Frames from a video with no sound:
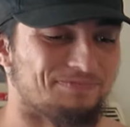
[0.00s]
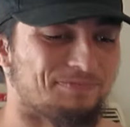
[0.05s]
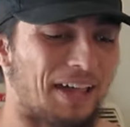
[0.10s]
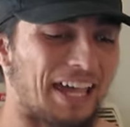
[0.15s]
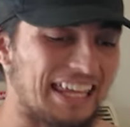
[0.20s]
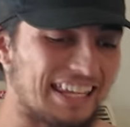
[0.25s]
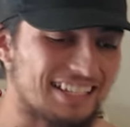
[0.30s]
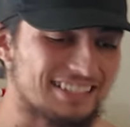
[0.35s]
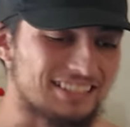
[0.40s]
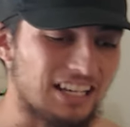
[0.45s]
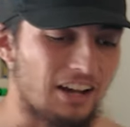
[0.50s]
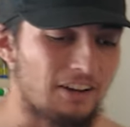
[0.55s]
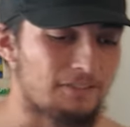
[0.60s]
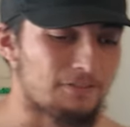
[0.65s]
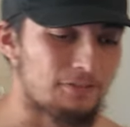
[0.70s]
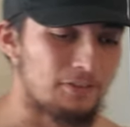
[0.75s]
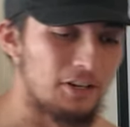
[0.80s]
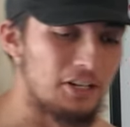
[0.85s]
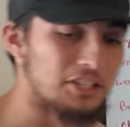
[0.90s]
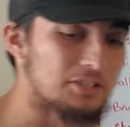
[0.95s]
Pay this
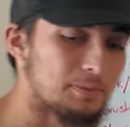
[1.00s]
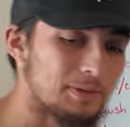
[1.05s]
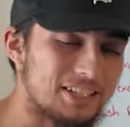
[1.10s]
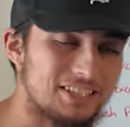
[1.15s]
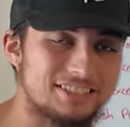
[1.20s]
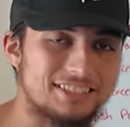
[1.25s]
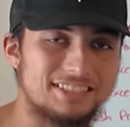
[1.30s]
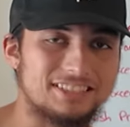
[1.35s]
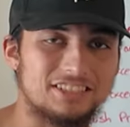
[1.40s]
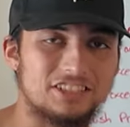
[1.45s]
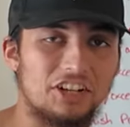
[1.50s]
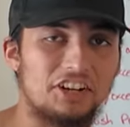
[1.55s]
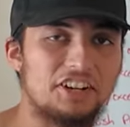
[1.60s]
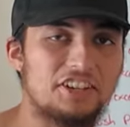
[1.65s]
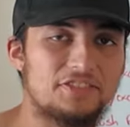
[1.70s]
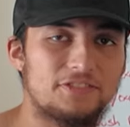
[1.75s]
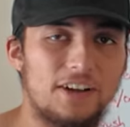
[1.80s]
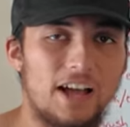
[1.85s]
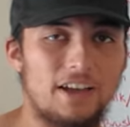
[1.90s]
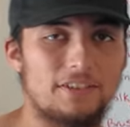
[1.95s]
off first because it's
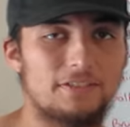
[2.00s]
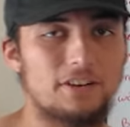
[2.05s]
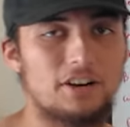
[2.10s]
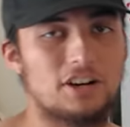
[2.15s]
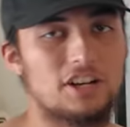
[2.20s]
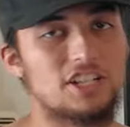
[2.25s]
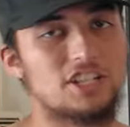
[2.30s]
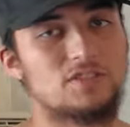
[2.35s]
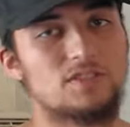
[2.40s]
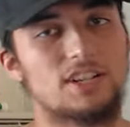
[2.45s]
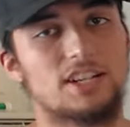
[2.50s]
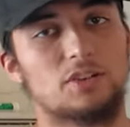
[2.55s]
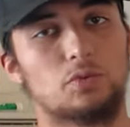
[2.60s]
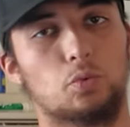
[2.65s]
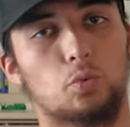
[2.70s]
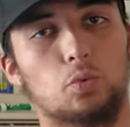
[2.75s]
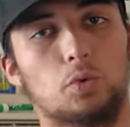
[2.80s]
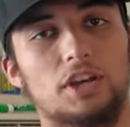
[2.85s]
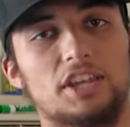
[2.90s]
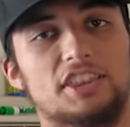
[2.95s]

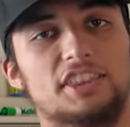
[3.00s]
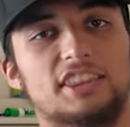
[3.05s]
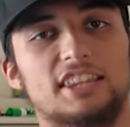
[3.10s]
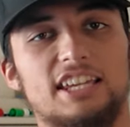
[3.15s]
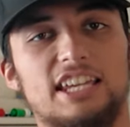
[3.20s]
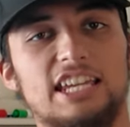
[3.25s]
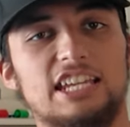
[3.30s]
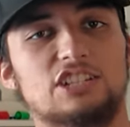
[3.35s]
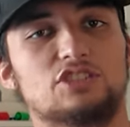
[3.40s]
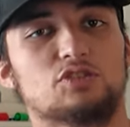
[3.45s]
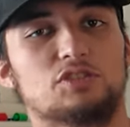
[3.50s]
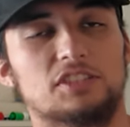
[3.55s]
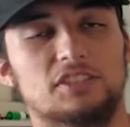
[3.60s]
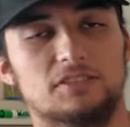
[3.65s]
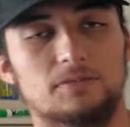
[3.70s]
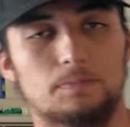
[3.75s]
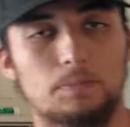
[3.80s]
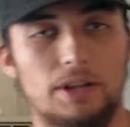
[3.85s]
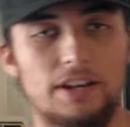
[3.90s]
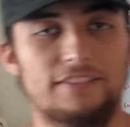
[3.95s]
$3,500 with the
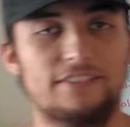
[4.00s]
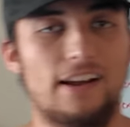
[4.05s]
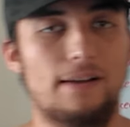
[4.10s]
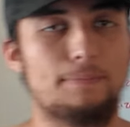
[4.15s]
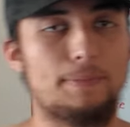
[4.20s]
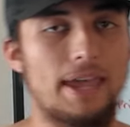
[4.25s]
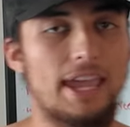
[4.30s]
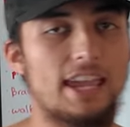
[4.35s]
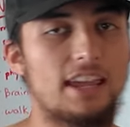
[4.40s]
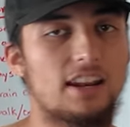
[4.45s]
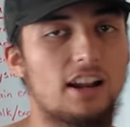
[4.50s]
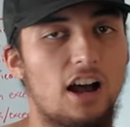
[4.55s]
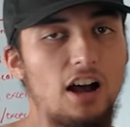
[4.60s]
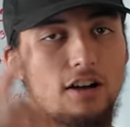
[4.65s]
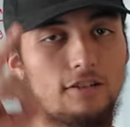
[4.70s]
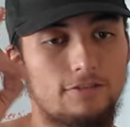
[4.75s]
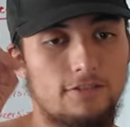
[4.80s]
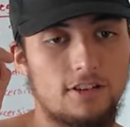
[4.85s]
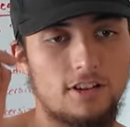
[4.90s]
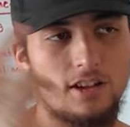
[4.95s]
interest. But if I pay it
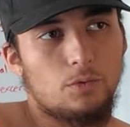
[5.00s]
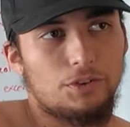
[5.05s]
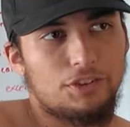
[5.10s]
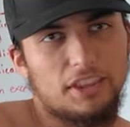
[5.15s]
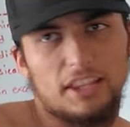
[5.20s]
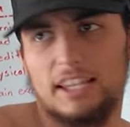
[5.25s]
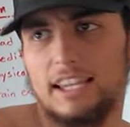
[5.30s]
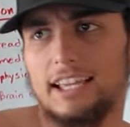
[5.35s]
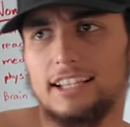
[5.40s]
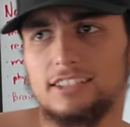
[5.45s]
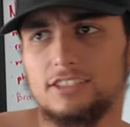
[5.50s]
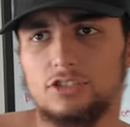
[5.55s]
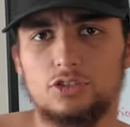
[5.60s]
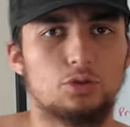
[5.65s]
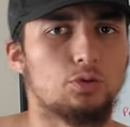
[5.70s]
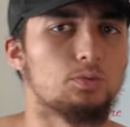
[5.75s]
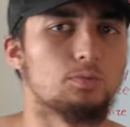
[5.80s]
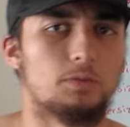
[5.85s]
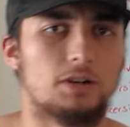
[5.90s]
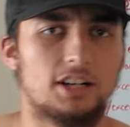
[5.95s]
off within like
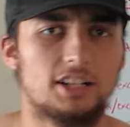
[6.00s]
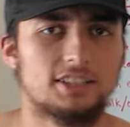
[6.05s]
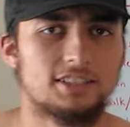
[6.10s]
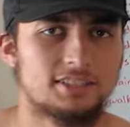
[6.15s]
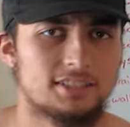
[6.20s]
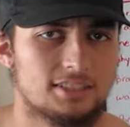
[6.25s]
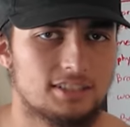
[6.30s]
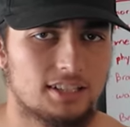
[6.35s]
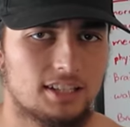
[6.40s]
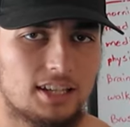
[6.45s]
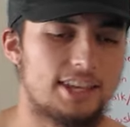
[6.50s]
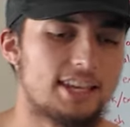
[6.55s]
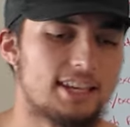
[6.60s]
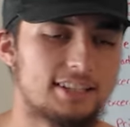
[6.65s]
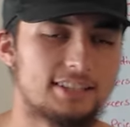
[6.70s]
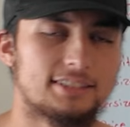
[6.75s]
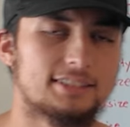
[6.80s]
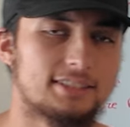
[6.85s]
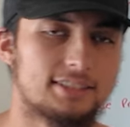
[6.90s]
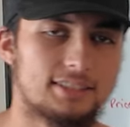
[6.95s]
2 months,
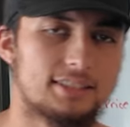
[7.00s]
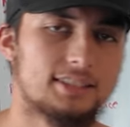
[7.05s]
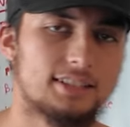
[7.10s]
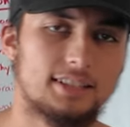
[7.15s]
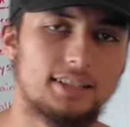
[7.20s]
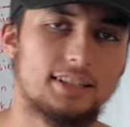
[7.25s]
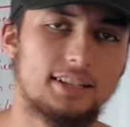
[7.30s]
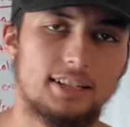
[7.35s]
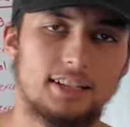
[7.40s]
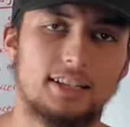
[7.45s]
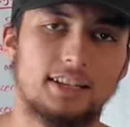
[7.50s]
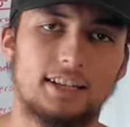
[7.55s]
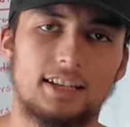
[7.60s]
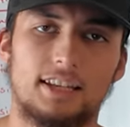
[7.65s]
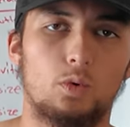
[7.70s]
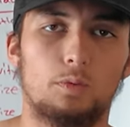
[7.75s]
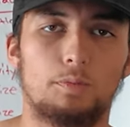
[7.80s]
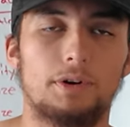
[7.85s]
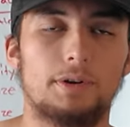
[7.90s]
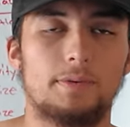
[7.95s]
this
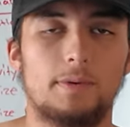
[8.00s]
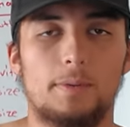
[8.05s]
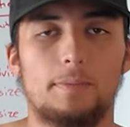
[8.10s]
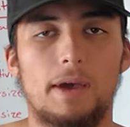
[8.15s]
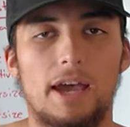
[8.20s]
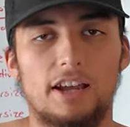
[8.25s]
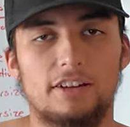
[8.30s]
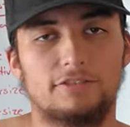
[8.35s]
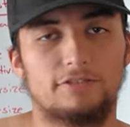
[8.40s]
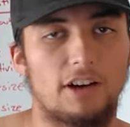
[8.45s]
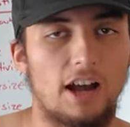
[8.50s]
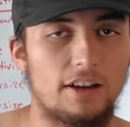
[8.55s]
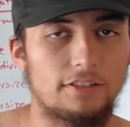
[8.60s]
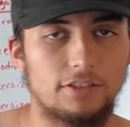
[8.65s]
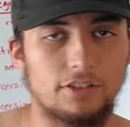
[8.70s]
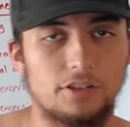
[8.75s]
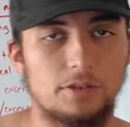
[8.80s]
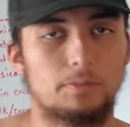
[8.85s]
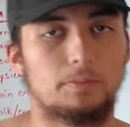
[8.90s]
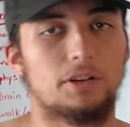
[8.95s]
will bring me back
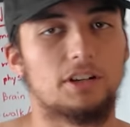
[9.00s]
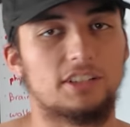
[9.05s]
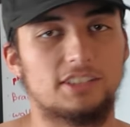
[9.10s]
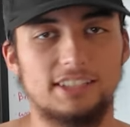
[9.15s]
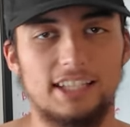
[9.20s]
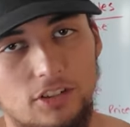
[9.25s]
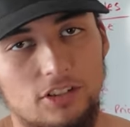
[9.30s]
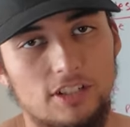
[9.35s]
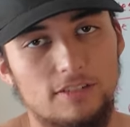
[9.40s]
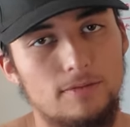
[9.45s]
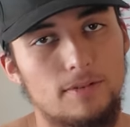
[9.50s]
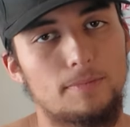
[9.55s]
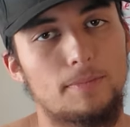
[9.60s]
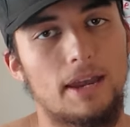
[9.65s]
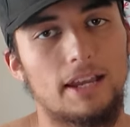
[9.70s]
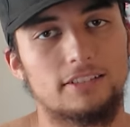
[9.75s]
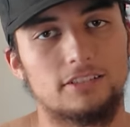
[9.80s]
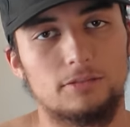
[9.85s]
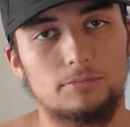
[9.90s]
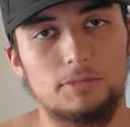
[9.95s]
$500. They'll give me
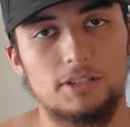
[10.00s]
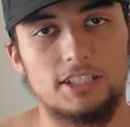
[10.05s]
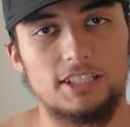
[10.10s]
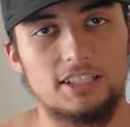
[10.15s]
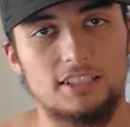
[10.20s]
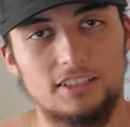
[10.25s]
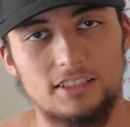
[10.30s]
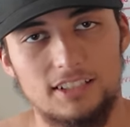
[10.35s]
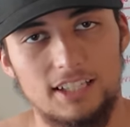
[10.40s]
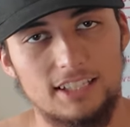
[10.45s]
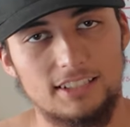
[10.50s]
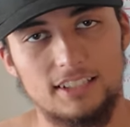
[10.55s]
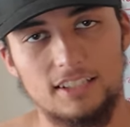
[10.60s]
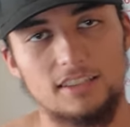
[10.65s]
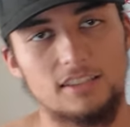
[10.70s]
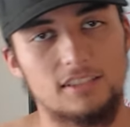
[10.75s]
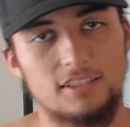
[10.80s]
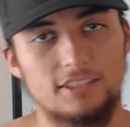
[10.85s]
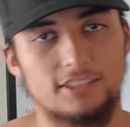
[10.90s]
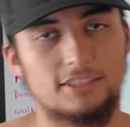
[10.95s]
back the money. Like, they
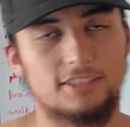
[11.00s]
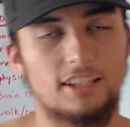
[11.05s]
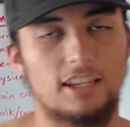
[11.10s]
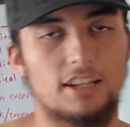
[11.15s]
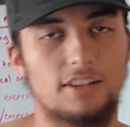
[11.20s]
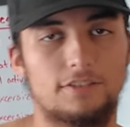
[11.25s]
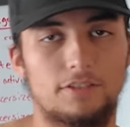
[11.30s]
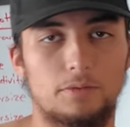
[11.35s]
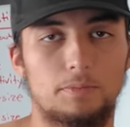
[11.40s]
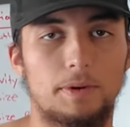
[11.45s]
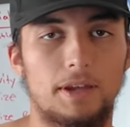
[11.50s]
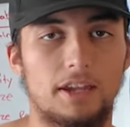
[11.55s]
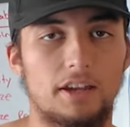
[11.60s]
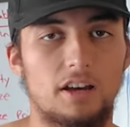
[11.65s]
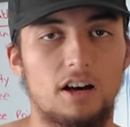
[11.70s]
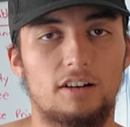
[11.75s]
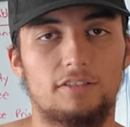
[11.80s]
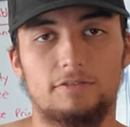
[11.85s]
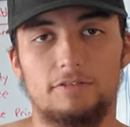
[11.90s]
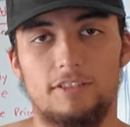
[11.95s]
literally said, if you
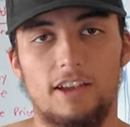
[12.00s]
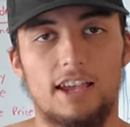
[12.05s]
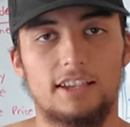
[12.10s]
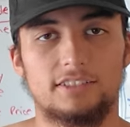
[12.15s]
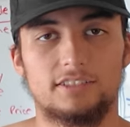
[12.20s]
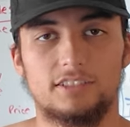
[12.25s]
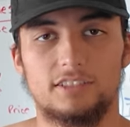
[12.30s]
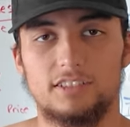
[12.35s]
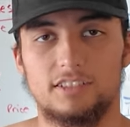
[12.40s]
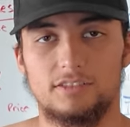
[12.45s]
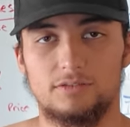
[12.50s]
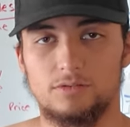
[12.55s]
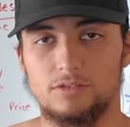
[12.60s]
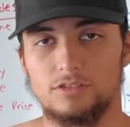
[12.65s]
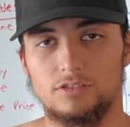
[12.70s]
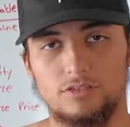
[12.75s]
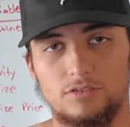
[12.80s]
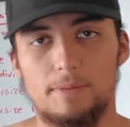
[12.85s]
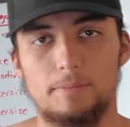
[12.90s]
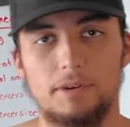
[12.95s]
pay off faster, will
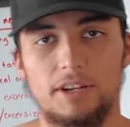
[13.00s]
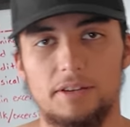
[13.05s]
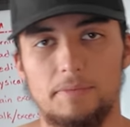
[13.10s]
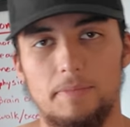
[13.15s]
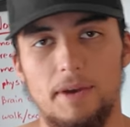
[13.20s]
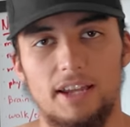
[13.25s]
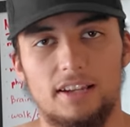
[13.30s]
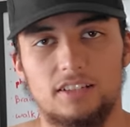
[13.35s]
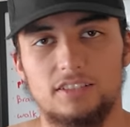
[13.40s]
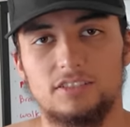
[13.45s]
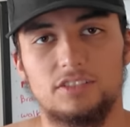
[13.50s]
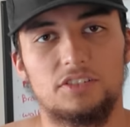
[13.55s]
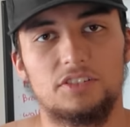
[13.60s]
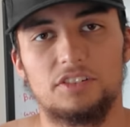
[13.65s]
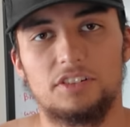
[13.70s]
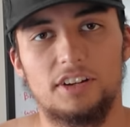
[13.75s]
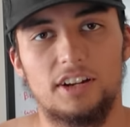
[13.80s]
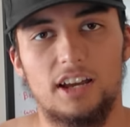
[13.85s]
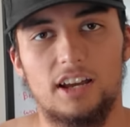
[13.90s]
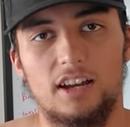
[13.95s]
you get money back? Because
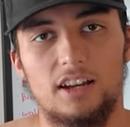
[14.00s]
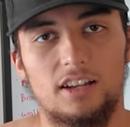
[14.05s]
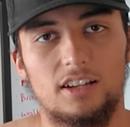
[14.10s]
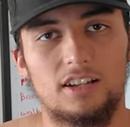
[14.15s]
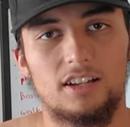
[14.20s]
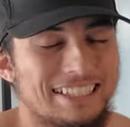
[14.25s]
you're not.